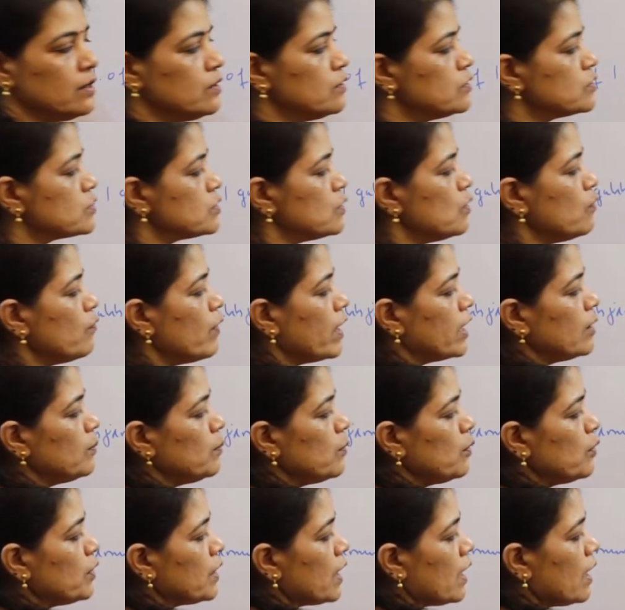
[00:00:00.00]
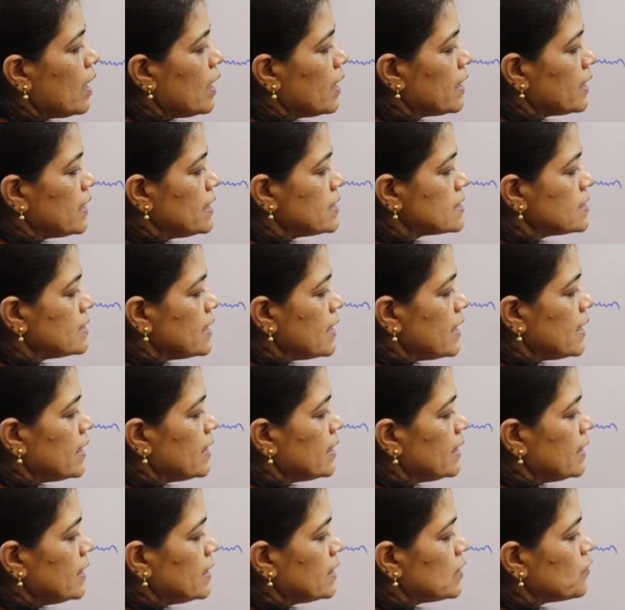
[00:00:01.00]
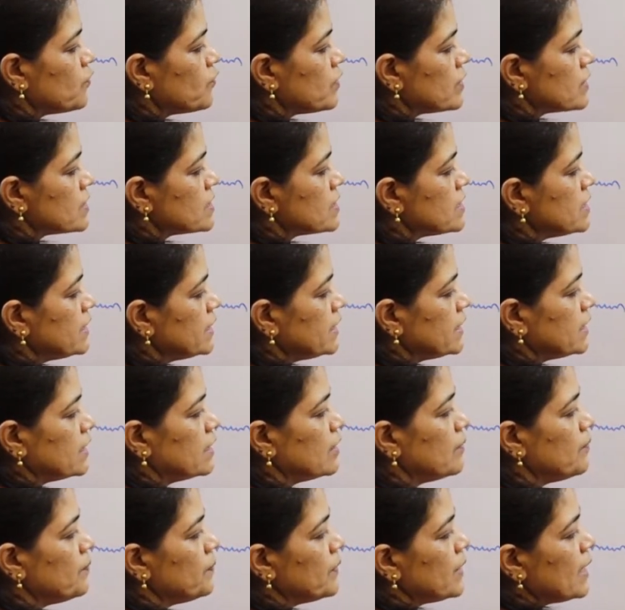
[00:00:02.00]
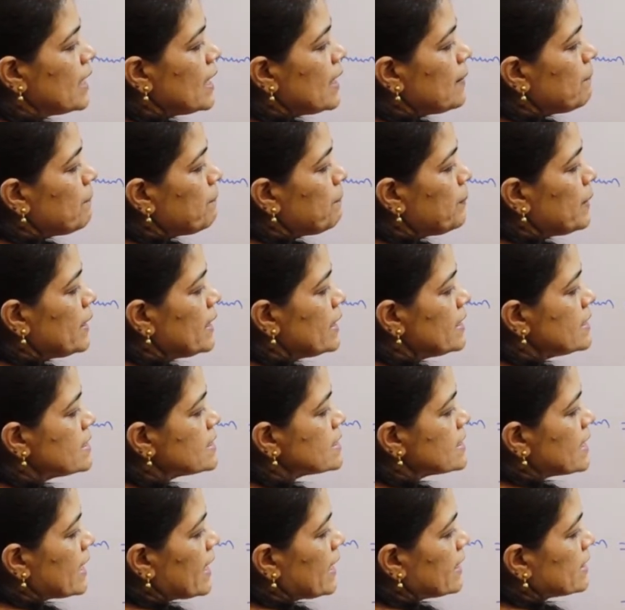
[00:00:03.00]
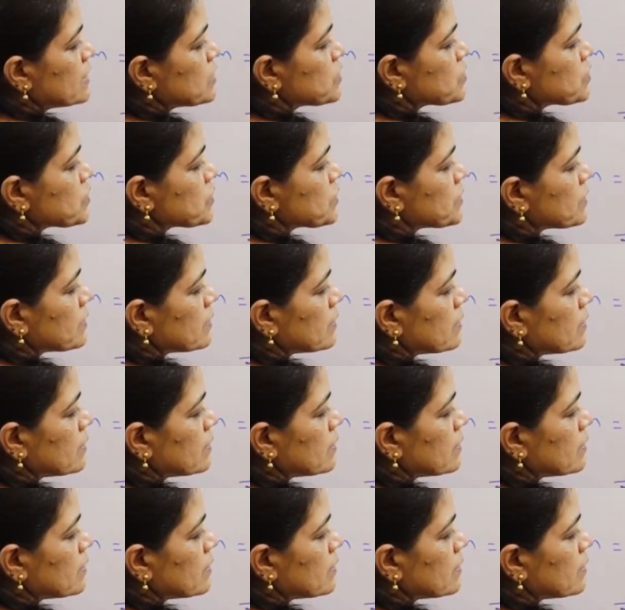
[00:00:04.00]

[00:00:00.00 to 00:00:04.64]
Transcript: So, one more r is there in the first term, plus h.